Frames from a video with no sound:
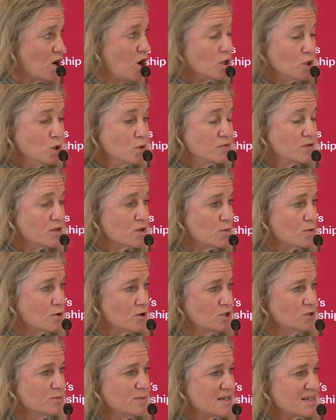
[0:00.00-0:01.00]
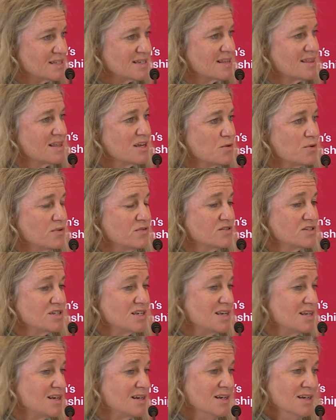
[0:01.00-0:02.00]
all over the world. Because I think we've
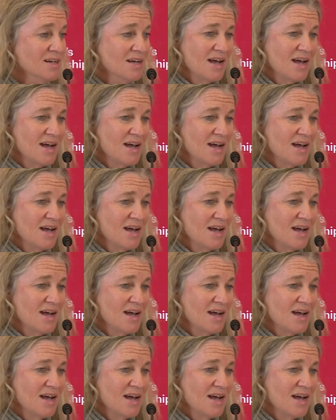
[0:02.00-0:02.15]
seen